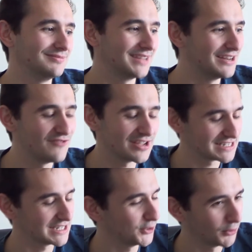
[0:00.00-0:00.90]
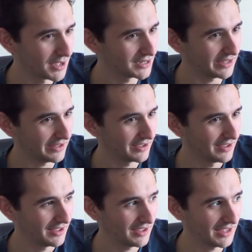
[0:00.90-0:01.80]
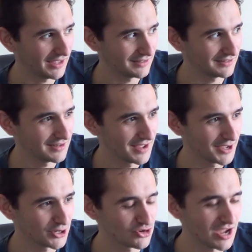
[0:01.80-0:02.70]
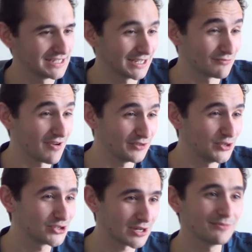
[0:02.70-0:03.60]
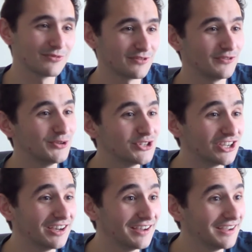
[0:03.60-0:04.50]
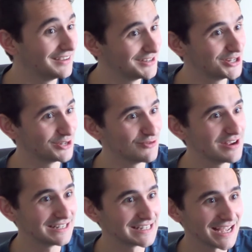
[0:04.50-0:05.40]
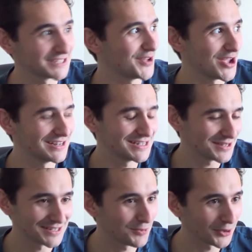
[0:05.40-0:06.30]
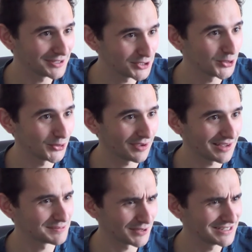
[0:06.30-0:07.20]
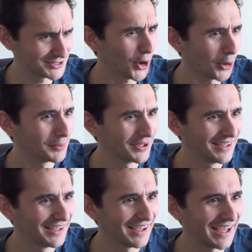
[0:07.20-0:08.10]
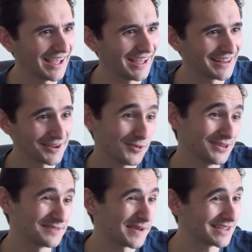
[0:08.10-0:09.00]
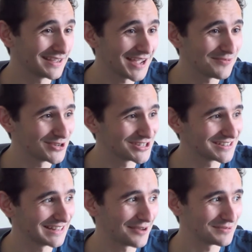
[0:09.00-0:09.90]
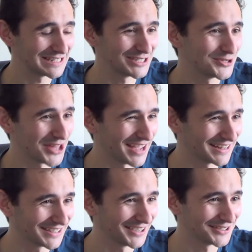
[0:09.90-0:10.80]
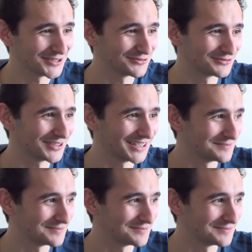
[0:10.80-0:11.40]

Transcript: investing your money in creating a revenue stream for the future is just really satisfying. It's what I do as my job. And I wanted to make a game which allowed me to do that in a kind of,